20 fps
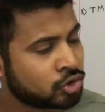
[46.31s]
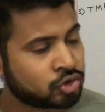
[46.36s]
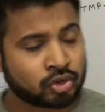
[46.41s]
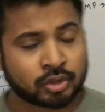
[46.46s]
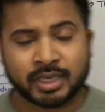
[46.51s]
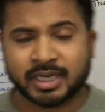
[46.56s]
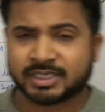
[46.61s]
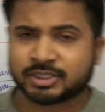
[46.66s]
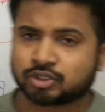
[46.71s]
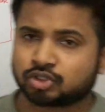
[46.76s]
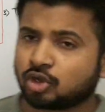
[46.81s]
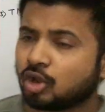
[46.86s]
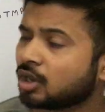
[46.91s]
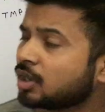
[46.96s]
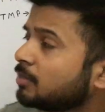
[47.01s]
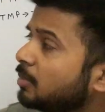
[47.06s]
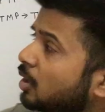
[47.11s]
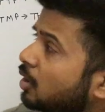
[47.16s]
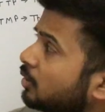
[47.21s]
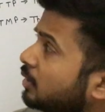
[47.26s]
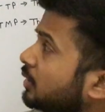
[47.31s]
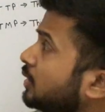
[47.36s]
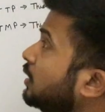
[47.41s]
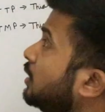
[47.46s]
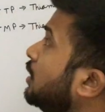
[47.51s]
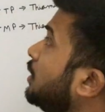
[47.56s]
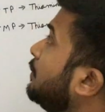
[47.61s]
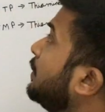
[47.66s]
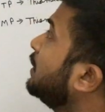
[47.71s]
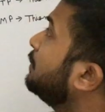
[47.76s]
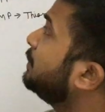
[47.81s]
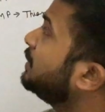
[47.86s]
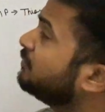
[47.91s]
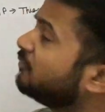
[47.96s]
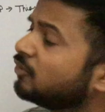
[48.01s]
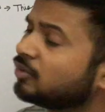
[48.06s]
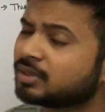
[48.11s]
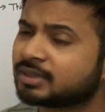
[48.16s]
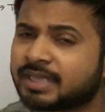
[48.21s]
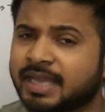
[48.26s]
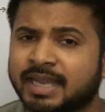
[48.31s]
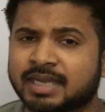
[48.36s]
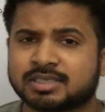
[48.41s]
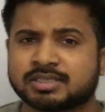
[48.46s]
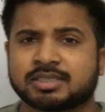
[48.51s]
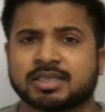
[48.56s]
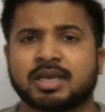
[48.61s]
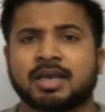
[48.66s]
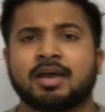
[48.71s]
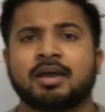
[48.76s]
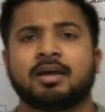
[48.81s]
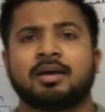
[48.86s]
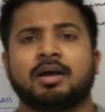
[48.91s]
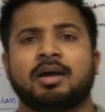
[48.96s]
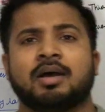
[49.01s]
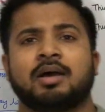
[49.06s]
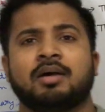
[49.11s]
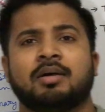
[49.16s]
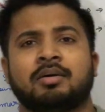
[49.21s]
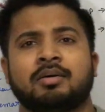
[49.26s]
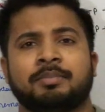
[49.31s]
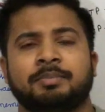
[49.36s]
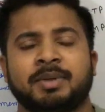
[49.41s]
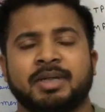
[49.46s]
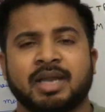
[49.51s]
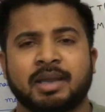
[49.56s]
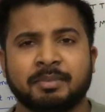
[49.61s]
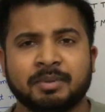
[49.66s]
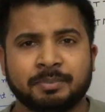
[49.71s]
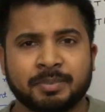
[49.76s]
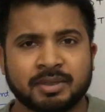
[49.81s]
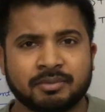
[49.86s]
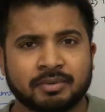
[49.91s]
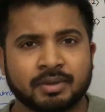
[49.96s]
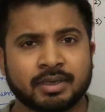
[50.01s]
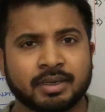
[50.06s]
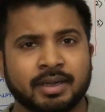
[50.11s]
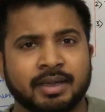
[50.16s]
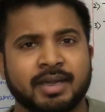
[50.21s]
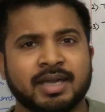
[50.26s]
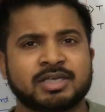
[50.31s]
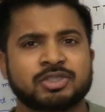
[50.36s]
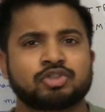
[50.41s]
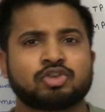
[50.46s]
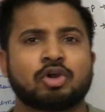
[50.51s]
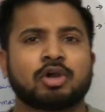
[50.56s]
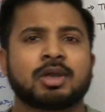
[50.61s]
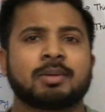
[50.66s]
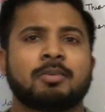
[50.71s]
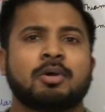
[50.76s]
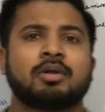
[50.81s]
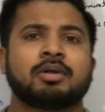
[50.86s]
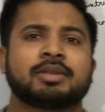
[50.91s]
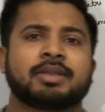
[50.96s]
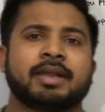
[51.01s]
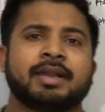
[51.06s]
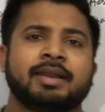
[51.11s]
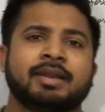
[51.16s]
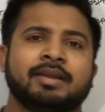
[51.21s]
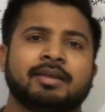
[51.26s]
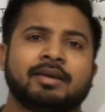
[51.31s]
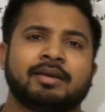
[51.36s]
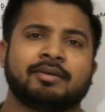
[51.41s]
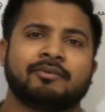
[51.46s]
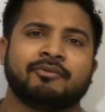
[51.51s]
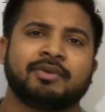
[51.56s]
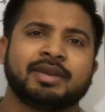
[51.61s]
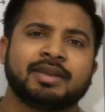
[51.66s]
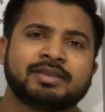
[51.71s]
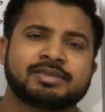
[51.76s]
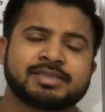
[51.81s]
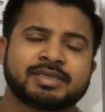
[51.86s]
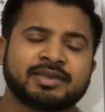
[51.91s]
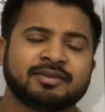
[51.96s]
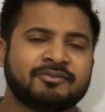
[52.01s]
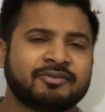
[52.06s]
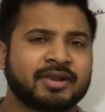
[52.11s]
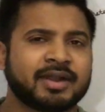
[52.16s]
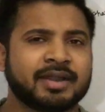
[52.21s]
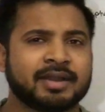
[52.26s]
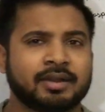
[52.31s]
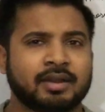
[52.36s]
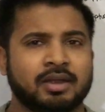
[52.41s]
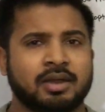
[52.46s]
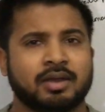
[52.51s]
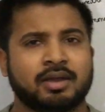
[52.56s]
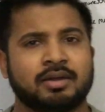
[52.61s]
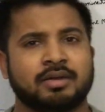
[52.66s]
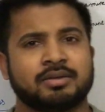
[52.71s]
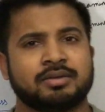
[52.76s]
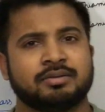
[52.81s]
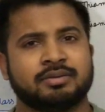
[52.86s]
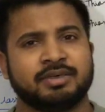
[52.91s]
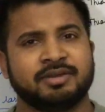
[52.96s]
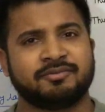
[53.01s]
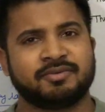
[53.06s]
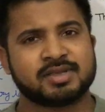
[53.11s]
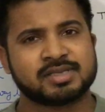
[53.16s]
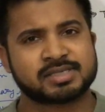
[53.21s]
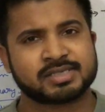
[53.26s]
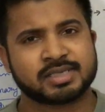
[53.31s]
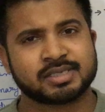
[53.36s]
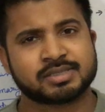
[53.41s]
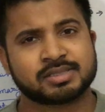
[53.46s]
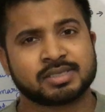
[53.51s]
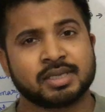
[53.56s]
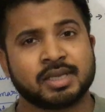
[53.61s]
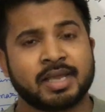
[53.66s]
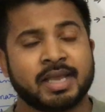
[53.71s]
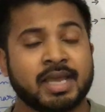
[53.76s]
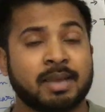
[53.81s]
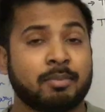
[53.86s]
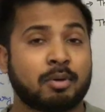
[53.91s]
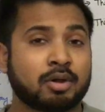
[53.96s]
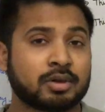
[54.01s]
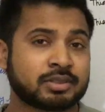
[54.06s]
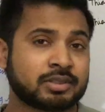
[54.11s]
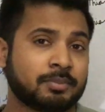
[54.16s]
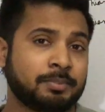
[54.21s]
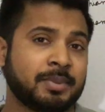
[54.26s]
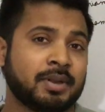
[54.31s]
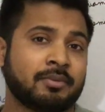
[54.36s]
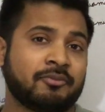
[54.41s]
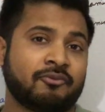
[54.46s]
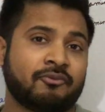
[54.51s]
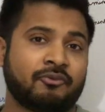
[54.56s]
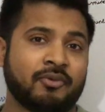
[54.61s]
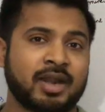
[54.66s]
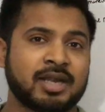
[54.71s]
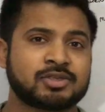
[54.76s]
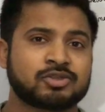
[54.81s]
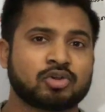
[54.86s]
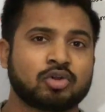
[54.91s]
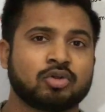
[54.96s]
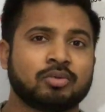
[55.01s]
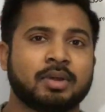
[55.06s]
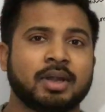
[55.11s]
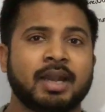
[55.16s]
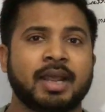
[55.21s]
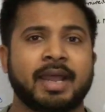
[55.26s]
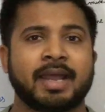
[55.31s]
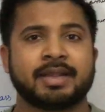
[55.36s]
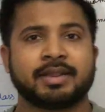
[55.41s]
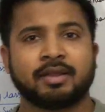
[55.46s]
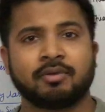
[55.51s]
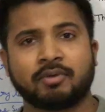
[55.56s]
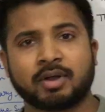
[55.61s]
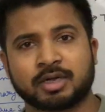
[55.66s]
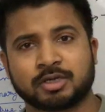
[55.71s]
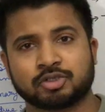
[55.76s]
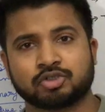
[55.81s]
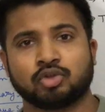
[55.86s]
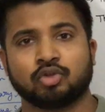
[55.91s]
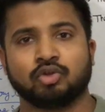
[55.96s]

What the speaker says: So let's talk about, but before that vitamin B1, let's talk about the very significant differences about the fat soluble and the water